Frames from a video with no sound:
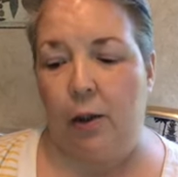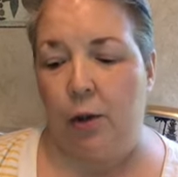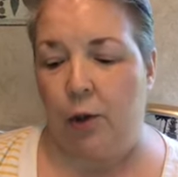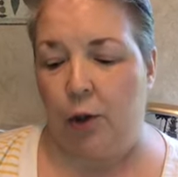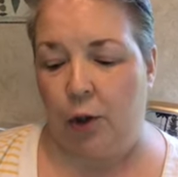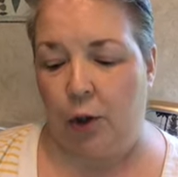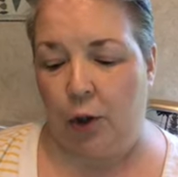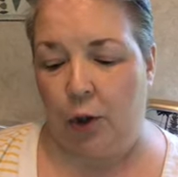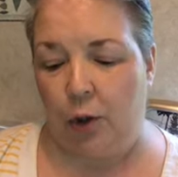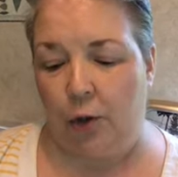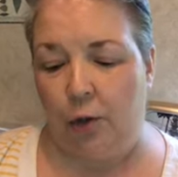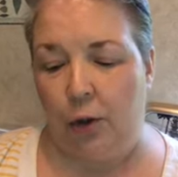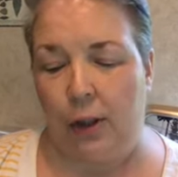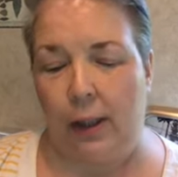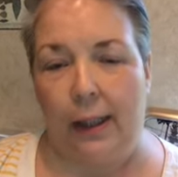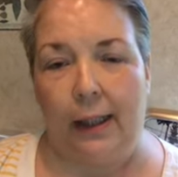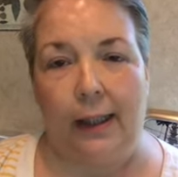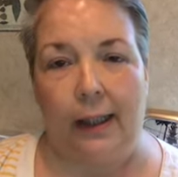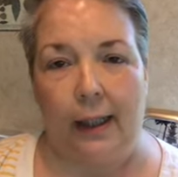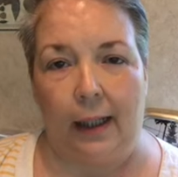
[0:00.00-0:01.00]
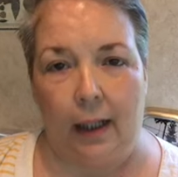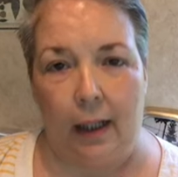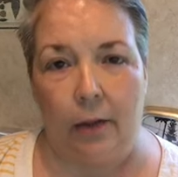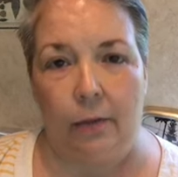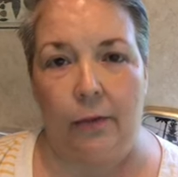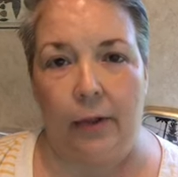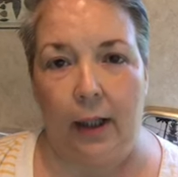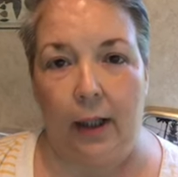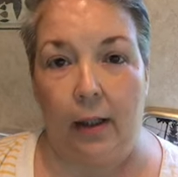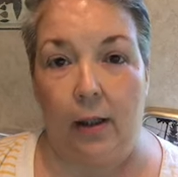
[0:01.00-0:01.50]
to use in the
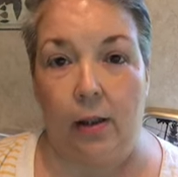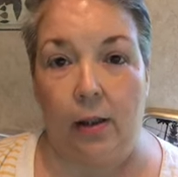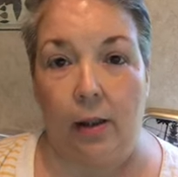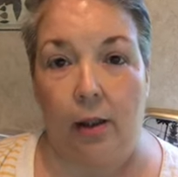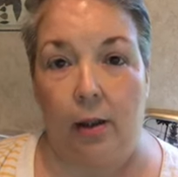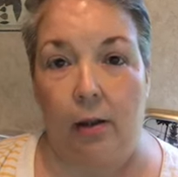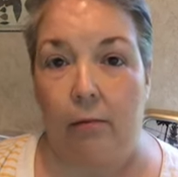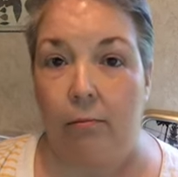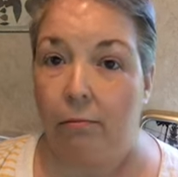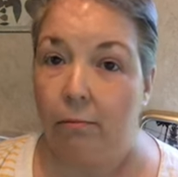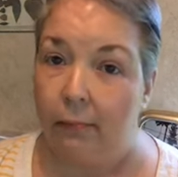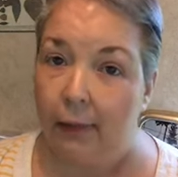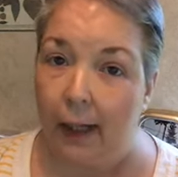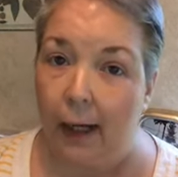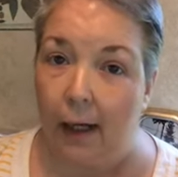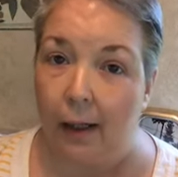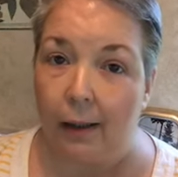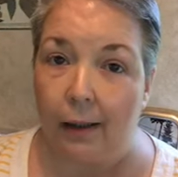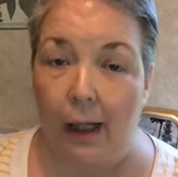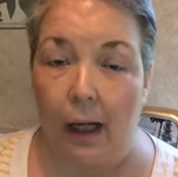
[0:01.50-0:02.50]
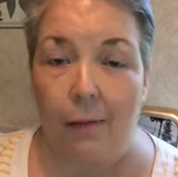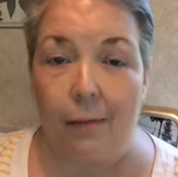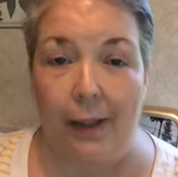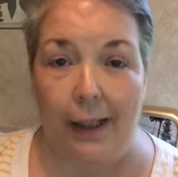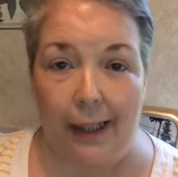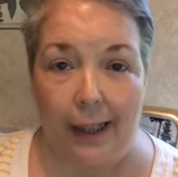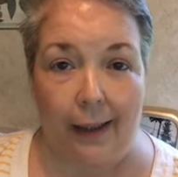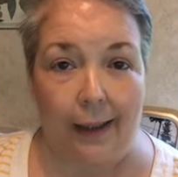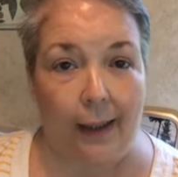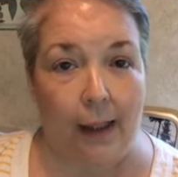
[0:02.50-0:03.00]
evening. So yeah, I
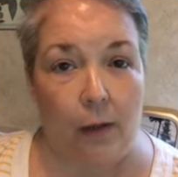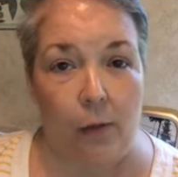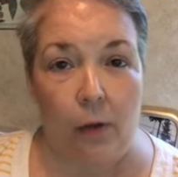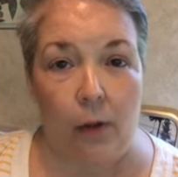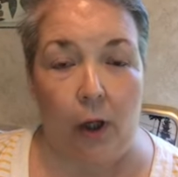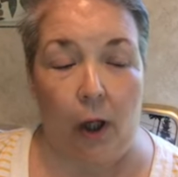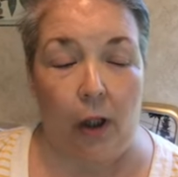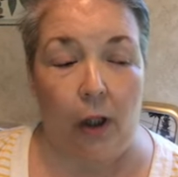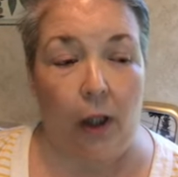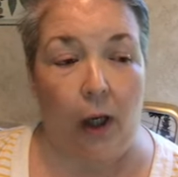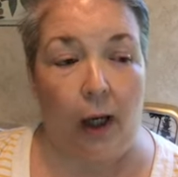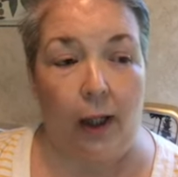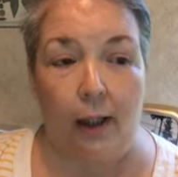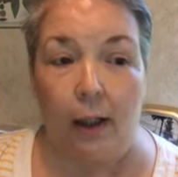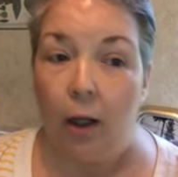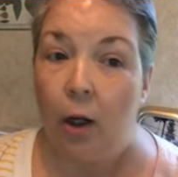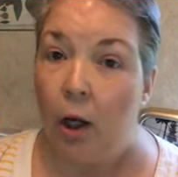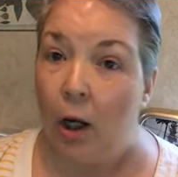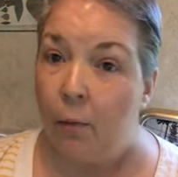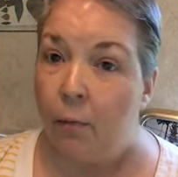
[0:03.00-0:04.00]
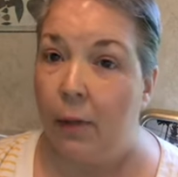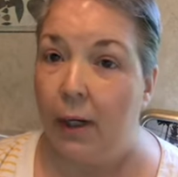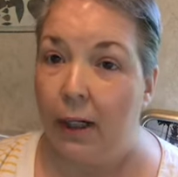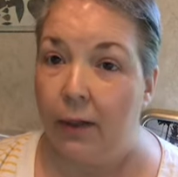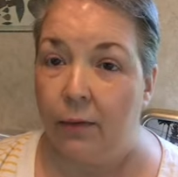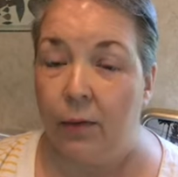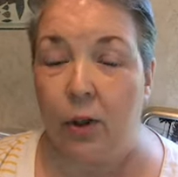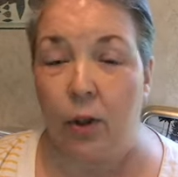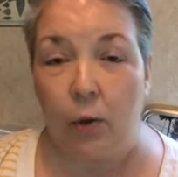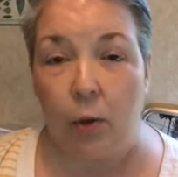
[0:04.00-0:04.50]
might get that one online. Might
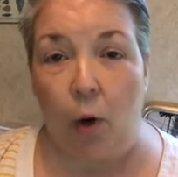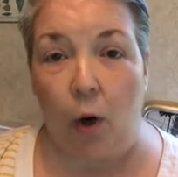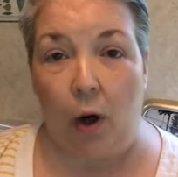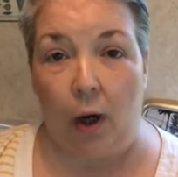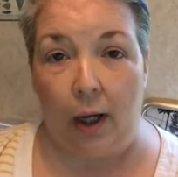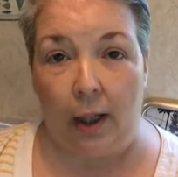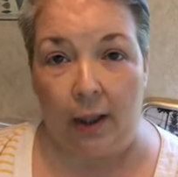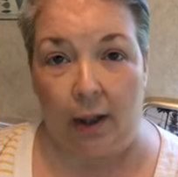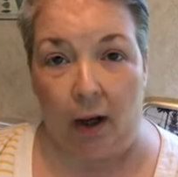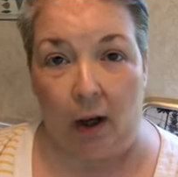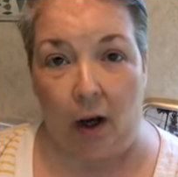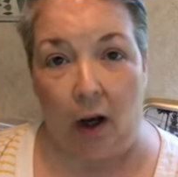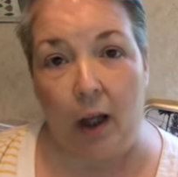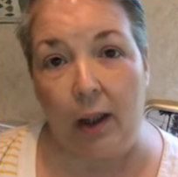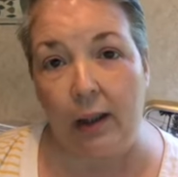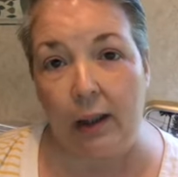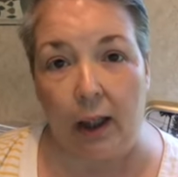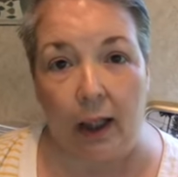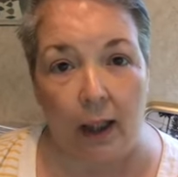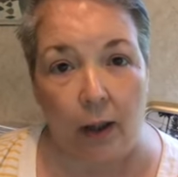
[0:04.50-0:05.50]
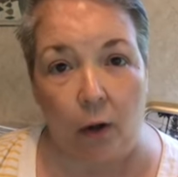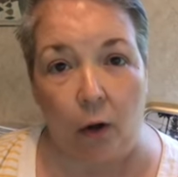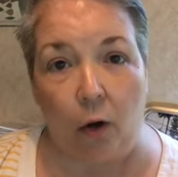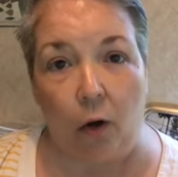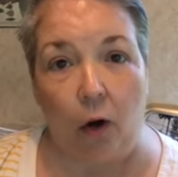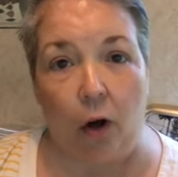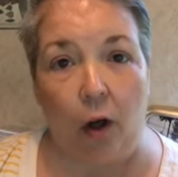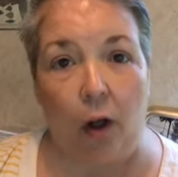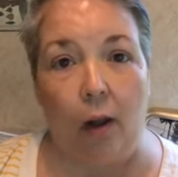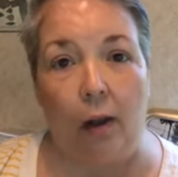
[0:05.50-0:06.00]
even do an online
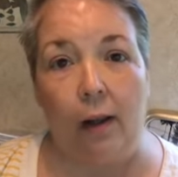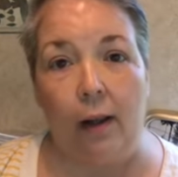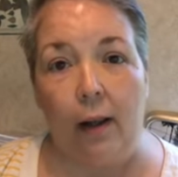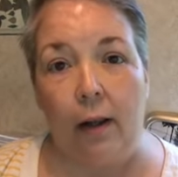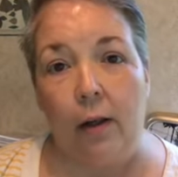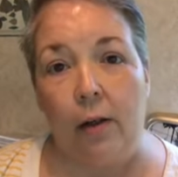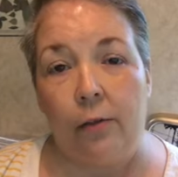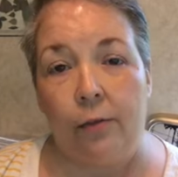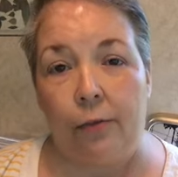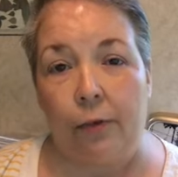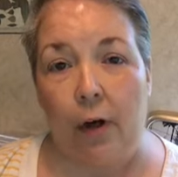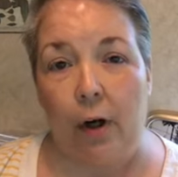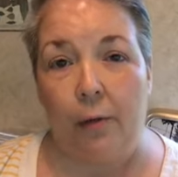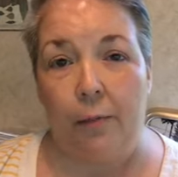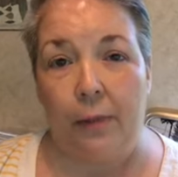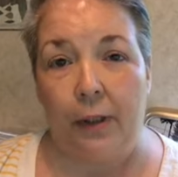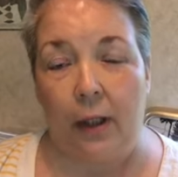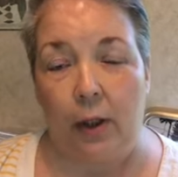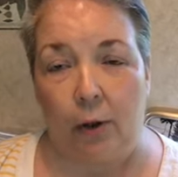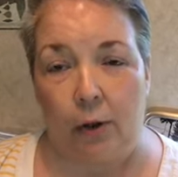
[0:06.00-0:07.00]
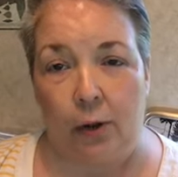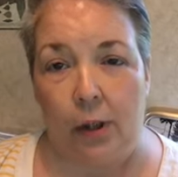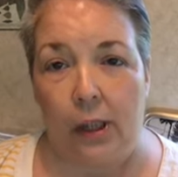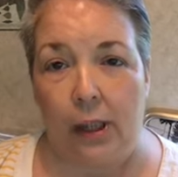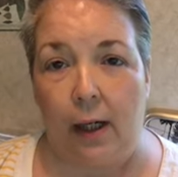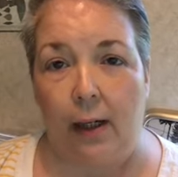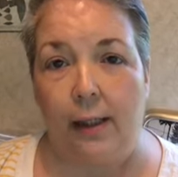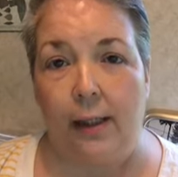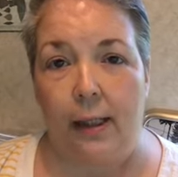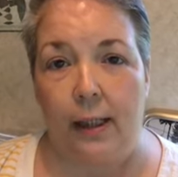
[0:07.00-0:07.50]
haul from the Earth
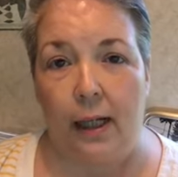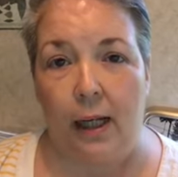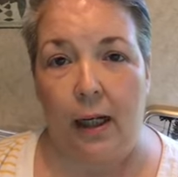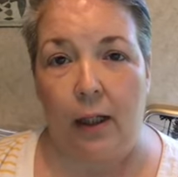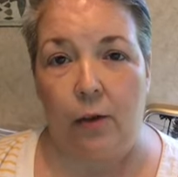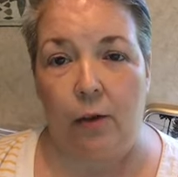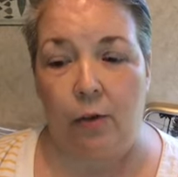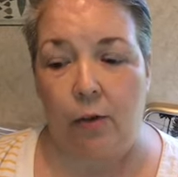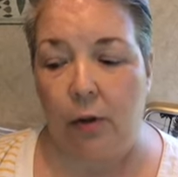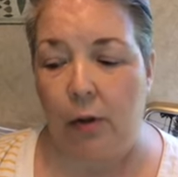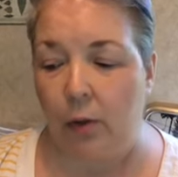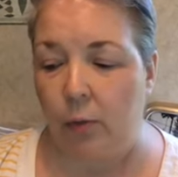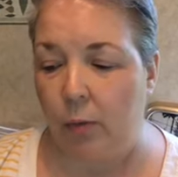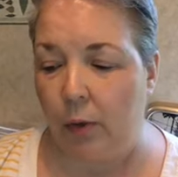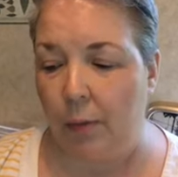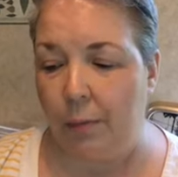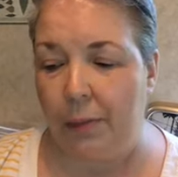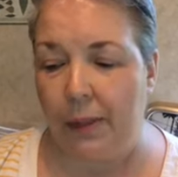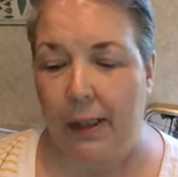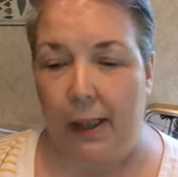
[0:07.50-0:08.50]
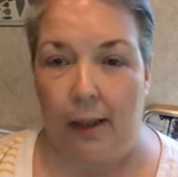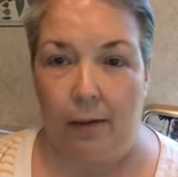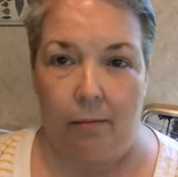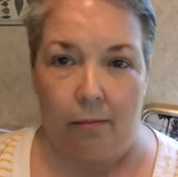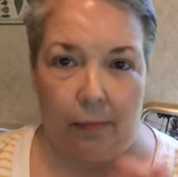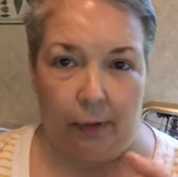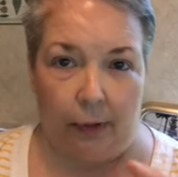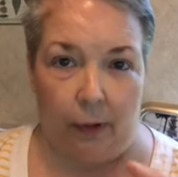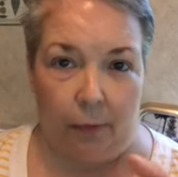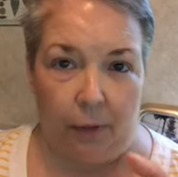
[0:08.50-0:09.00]
Science Naturals website.
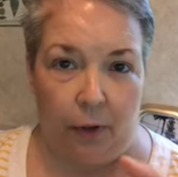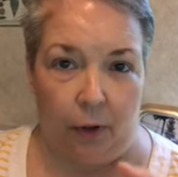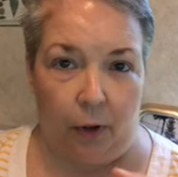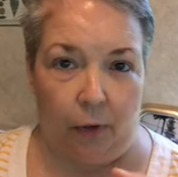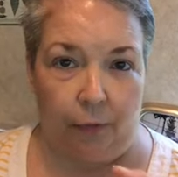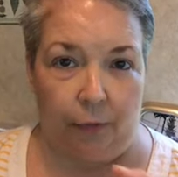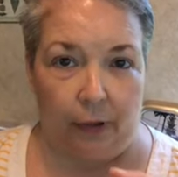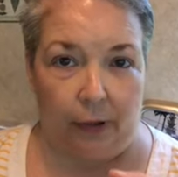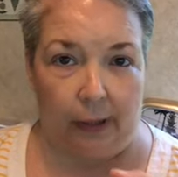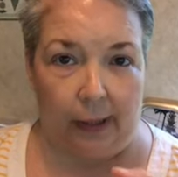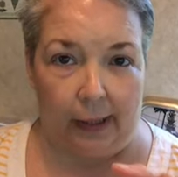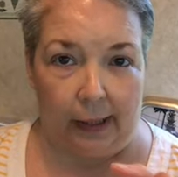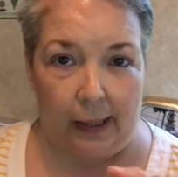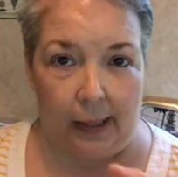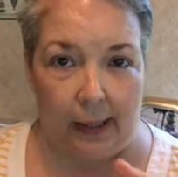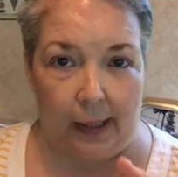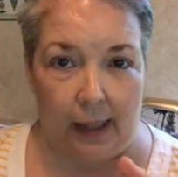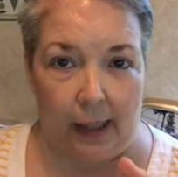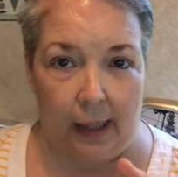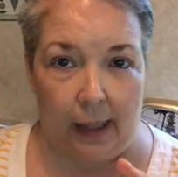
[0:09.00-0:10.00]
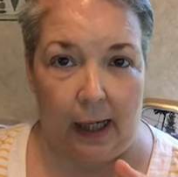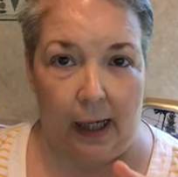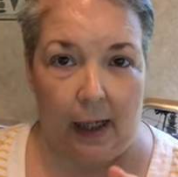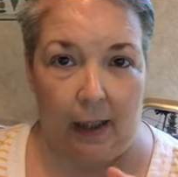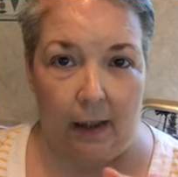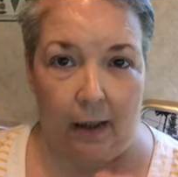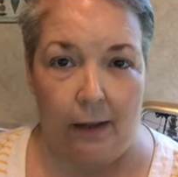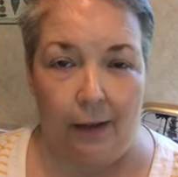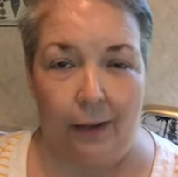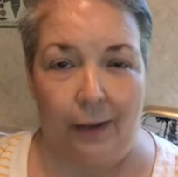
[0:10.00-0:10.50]
Let me know if you'd like to see
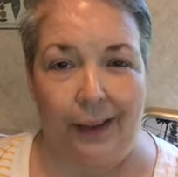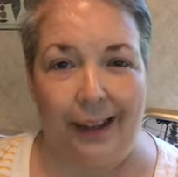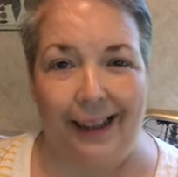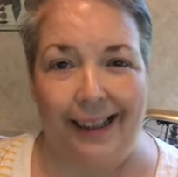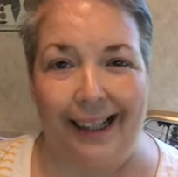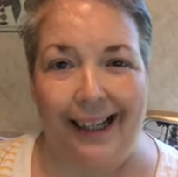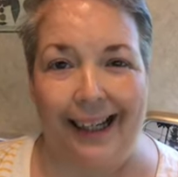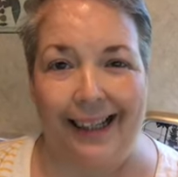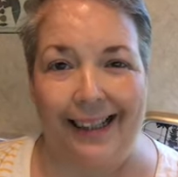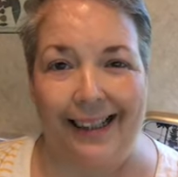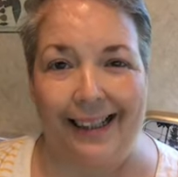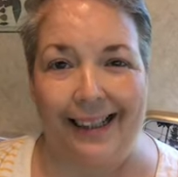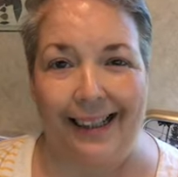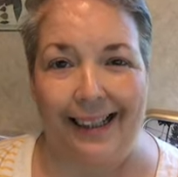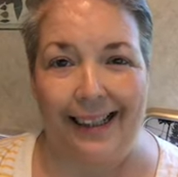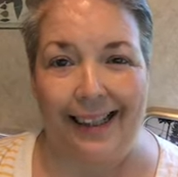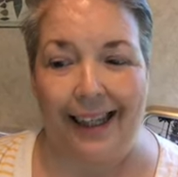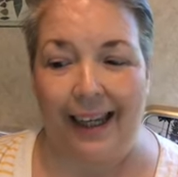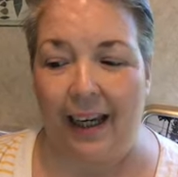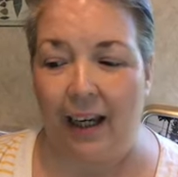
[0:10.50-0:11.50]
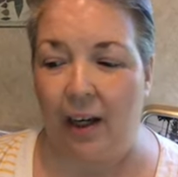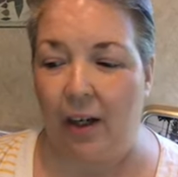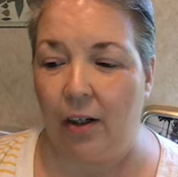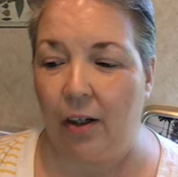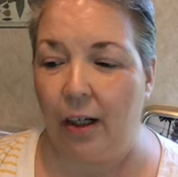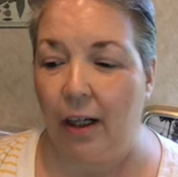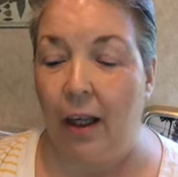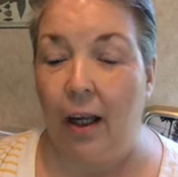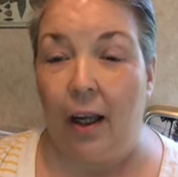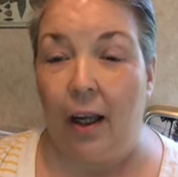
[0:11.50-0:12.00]
that. Okay guys, take care.